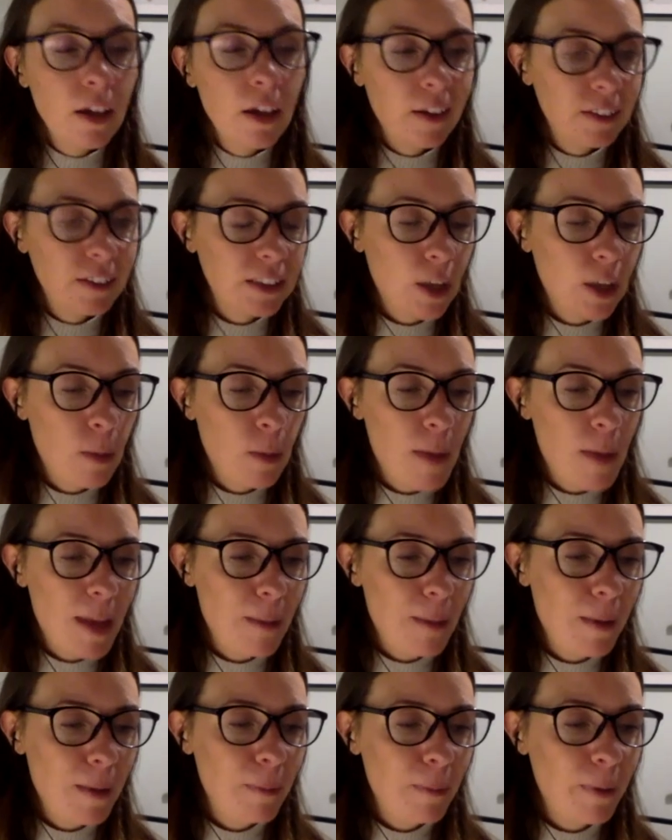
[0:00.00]
know, so many
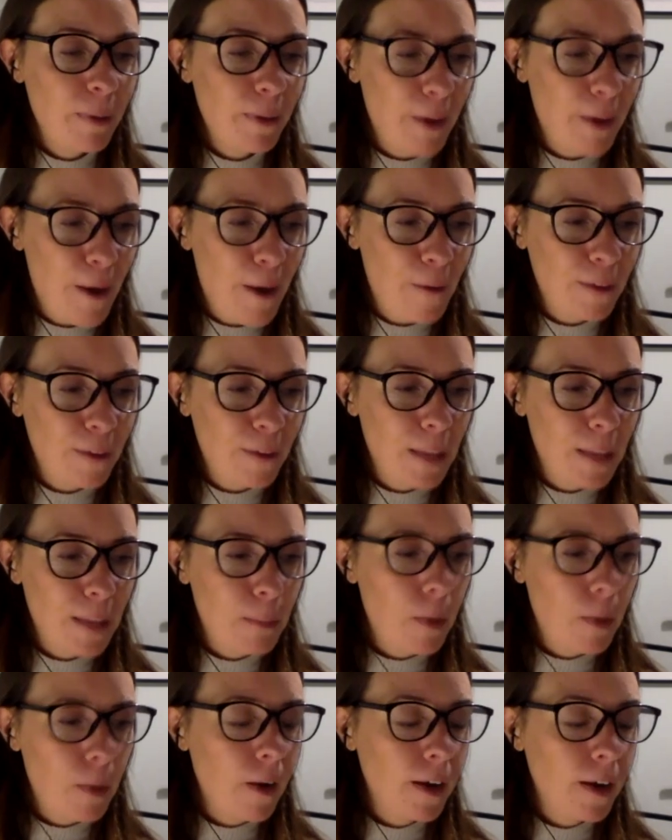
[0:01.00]
people go and they
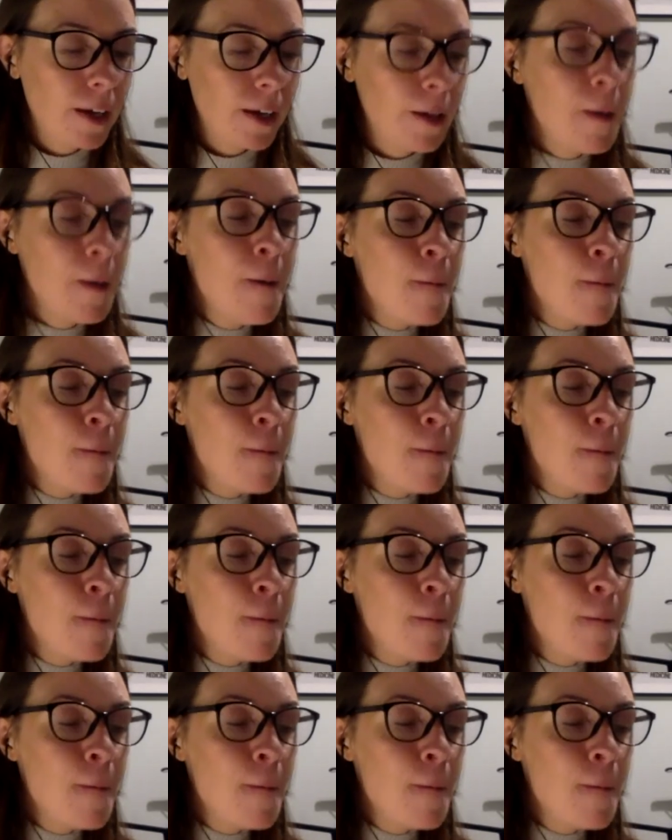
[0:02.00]
buy,